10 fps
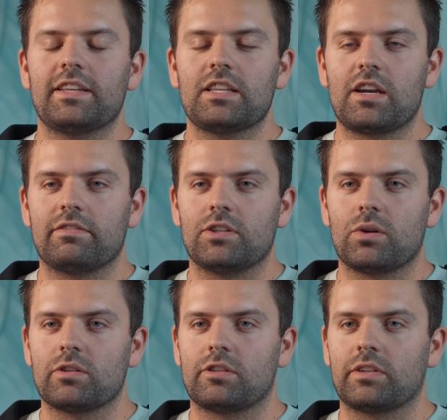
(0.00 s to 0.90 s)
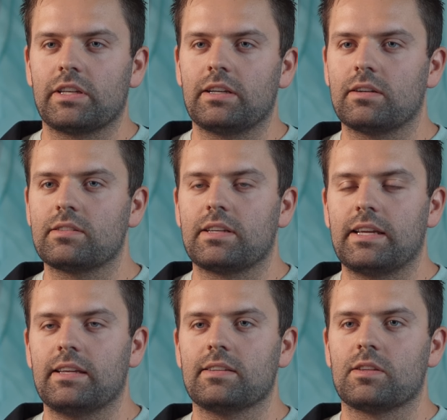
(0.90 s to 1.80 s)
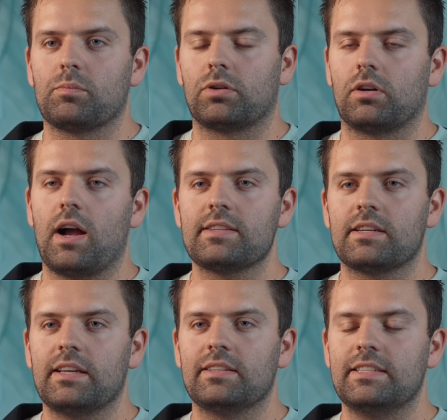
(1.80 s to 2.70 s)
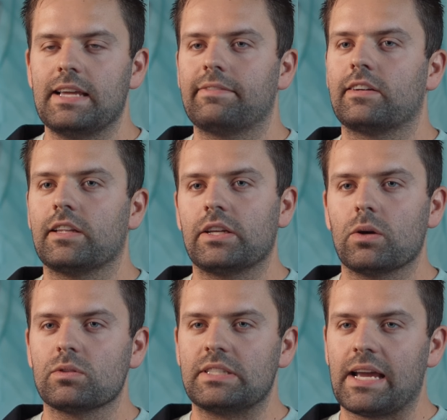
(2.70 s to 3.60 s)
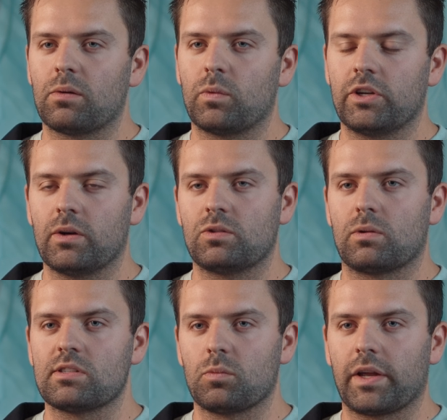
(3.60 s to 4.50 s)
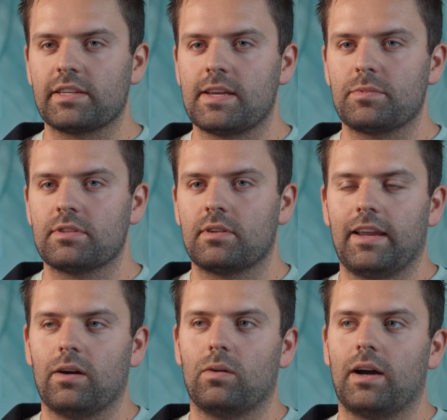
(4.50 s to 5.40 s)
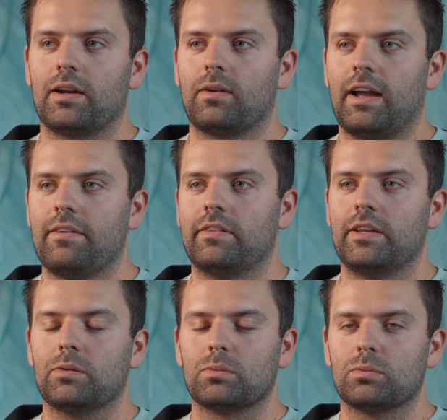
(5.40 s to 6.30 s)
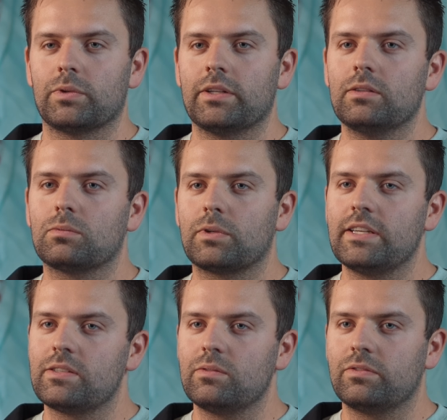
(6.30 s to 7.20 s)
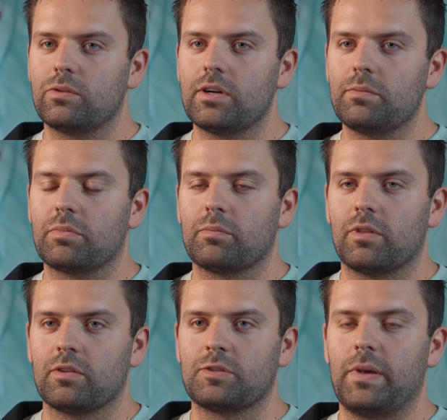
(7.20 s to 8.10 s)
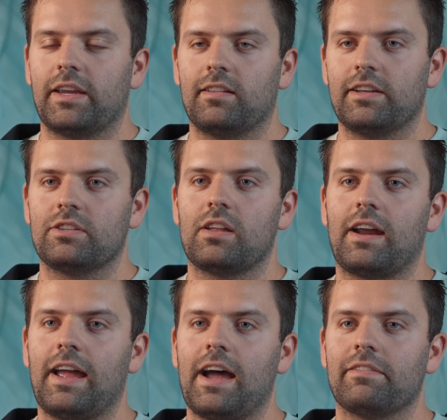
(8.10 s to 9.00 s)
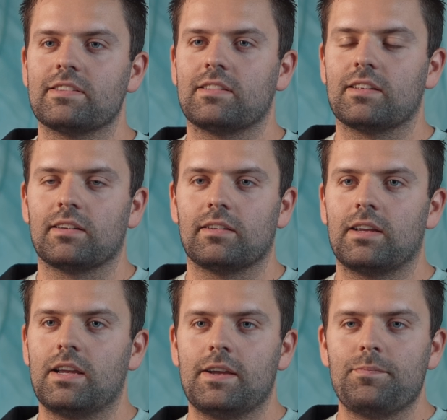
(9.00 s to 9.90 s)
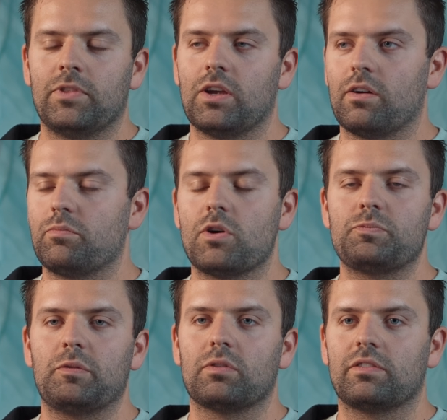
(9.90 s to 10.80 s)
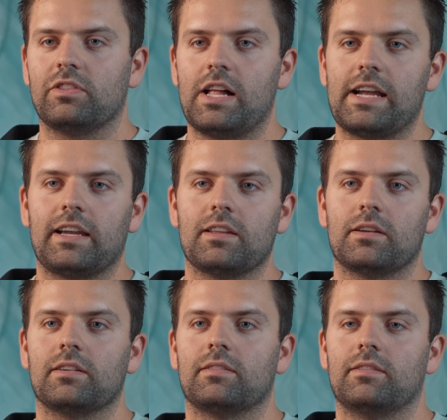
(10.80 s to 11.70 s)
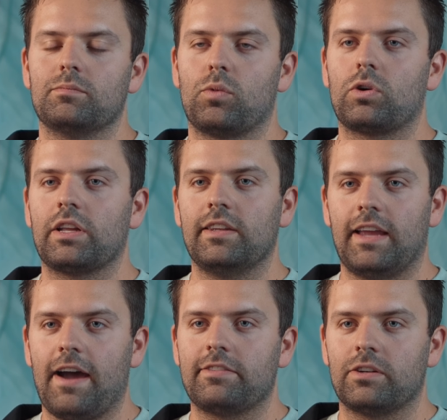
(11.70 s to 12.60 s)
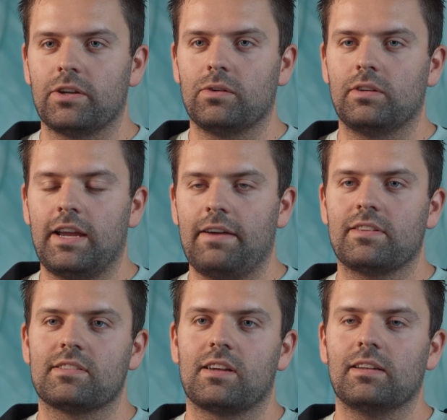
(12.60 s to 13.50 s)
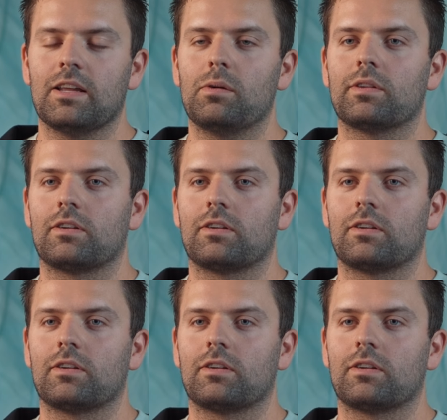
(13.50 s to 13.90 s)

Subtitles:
thing that I've noticed over the years is porosity definitely goes down when you go towards the wingtips. Now, I don't have any real reason for it, but the speculation that I have is if most people are flying in the morning and the afternoon, you have the sun low on the